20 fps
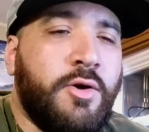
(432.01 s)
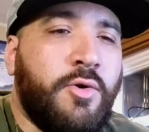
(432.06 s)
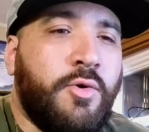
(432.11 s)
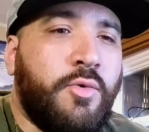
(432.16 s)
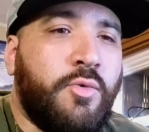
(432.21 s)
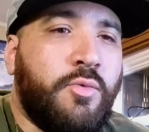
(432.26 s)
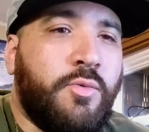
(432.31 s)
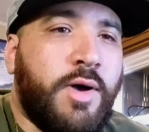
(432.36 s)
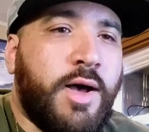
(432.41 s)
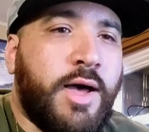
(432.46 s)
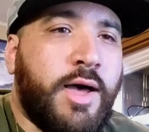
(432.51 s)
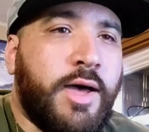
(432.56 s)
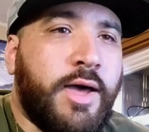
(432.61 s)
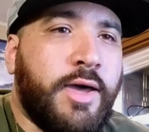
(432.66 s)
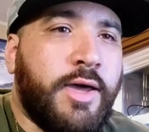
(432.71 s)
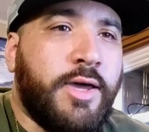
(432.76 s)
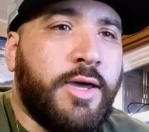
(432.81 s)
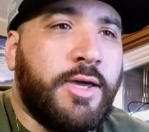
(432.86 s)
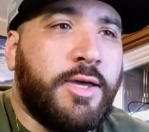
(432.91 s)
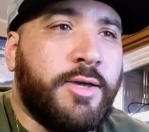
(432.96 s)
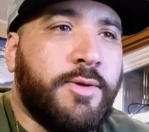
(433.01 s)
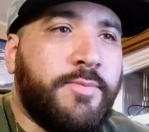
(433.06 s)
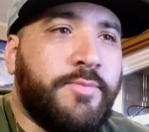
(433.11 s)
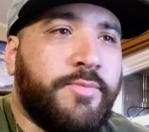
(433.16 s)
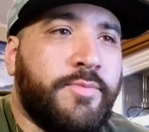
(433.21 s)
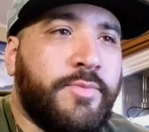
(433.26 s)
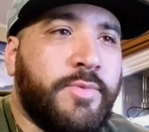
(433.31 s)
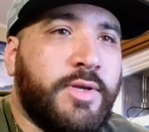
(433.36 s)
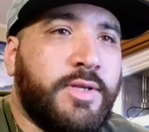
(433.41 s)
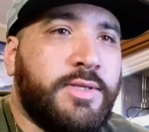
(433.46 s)
why
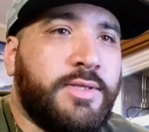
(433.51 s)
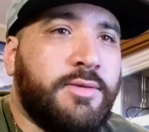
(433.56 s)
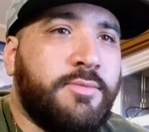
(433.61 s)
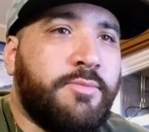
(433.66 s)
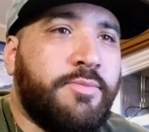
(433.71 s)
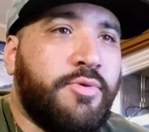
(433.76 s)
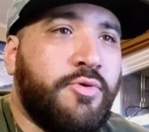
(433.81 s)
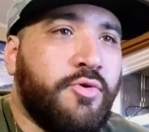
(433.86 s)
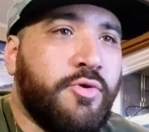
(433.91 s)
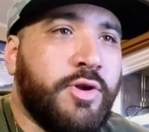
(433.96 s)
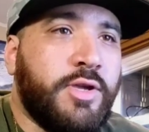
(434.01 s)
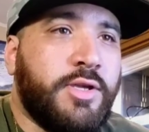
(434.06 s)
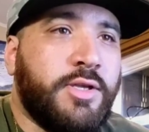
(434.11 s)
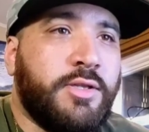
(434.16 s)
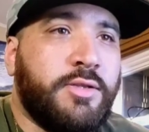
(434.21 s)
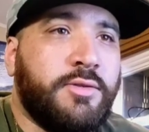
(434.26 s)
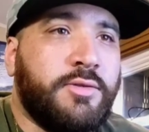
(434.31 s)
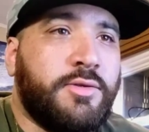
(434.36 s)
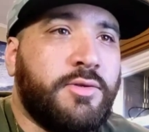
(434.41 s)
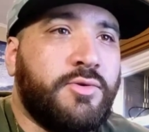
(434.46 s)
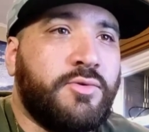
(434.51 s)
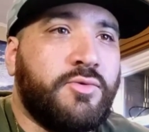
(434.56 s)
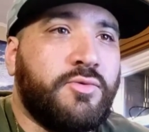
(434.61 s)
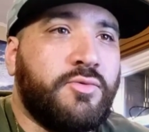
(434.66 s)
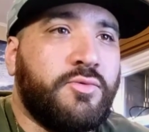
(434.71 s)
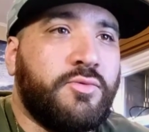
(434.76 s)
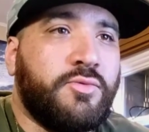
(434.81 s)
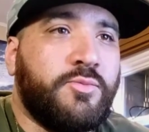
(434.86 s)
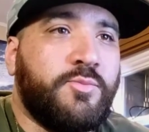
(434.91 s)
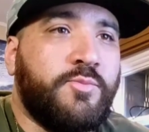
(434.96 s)
it's important
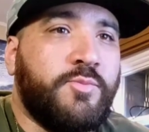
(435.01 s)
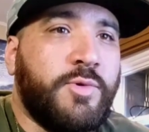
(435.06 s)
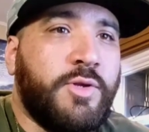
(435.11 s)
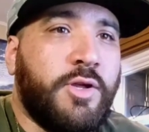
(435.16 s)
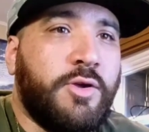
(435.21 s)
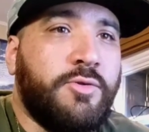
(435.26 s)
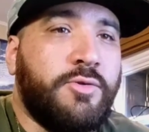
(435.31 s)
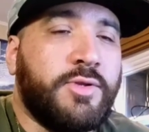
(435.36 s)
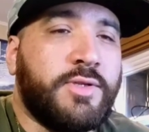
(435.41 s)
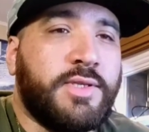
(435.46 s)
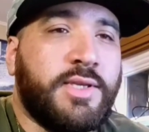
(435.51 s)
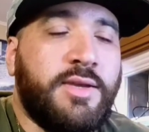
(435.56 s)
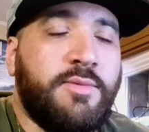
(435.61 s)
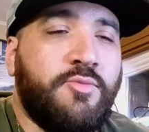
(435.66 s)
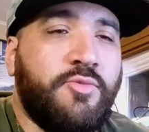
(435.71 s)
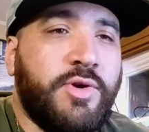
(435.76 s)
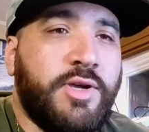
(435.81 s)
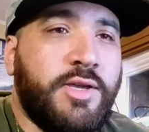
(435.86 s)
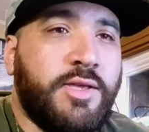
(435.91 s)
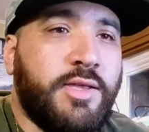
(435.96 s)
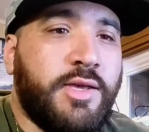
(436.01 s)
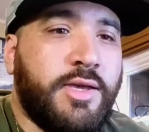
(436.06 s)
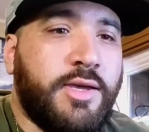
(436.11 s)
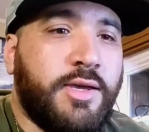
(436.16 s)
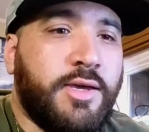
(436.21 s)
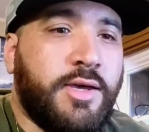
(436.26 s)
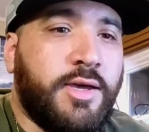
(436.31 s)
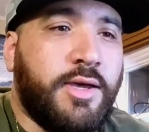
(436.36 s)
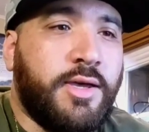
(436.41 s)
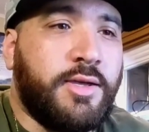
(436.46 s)
to, the same way,
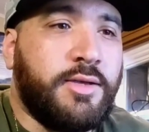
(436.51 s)
like